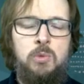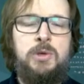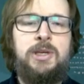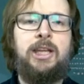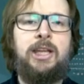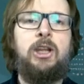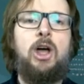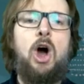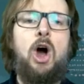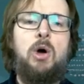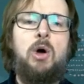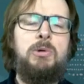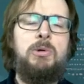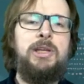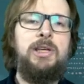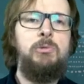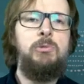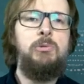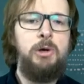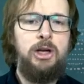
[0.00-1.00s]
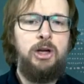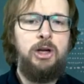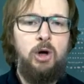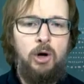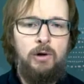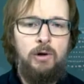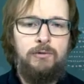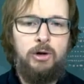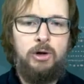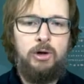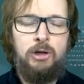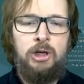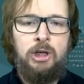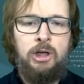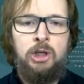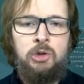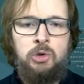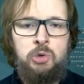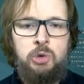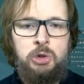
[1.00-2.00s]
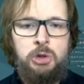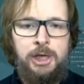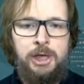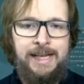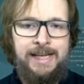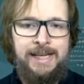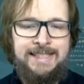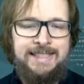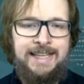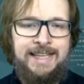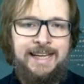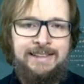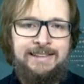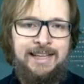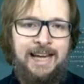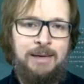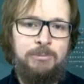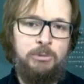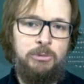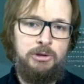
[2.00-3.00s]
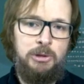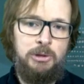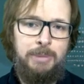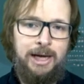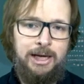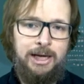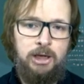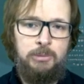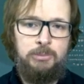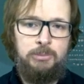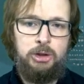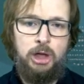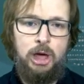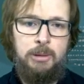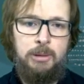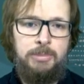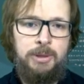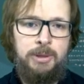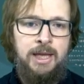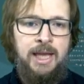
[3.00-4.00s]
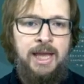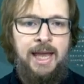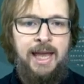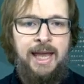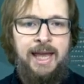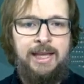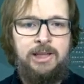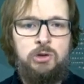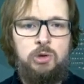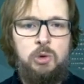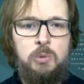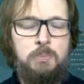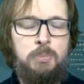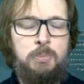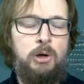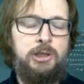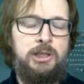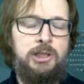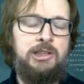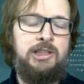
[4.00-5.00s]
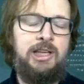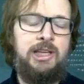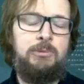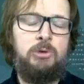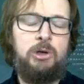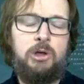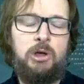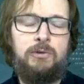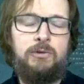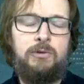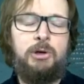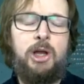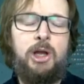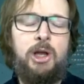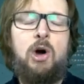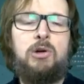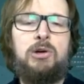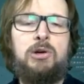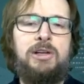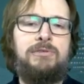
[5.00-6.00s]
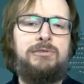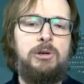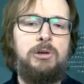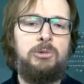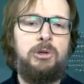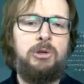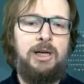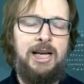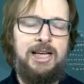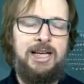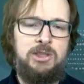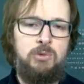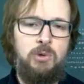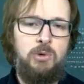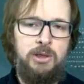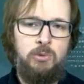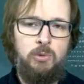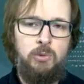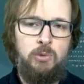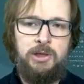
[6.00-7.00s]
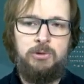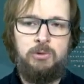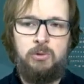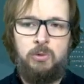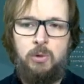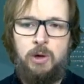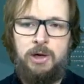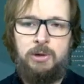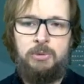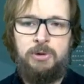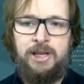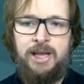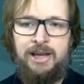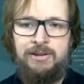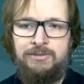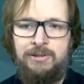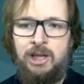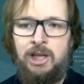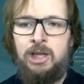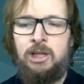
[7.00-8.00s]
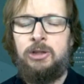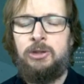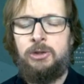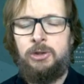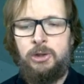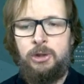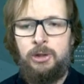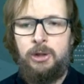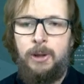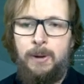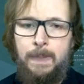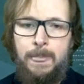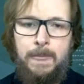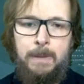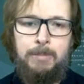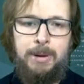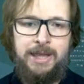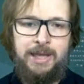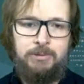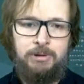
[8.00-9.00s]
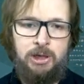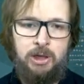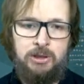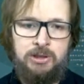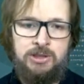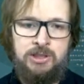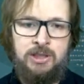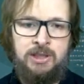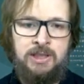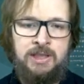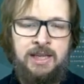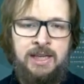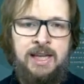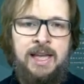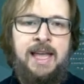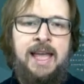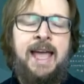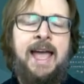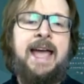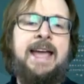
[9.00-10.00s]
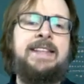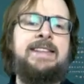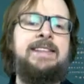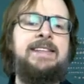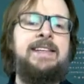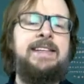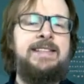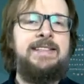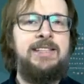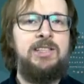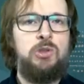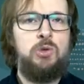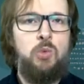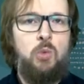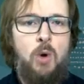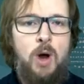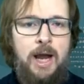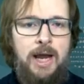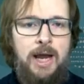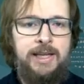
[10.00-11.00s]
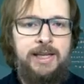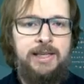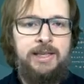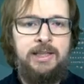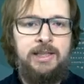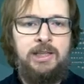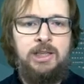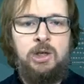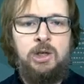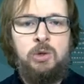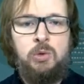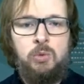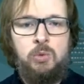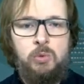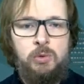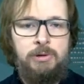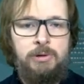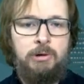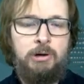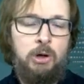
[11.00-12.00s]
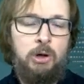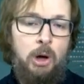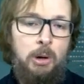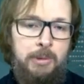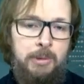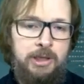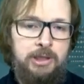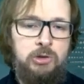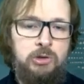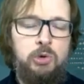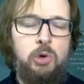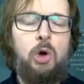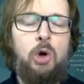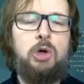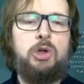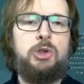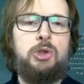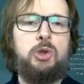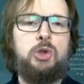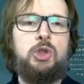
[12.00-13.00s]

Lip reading: we can only recover to the exact time of the backup dump and do point-in-time recovery only from the last one where we have the binary logs. And this is why we recommend to also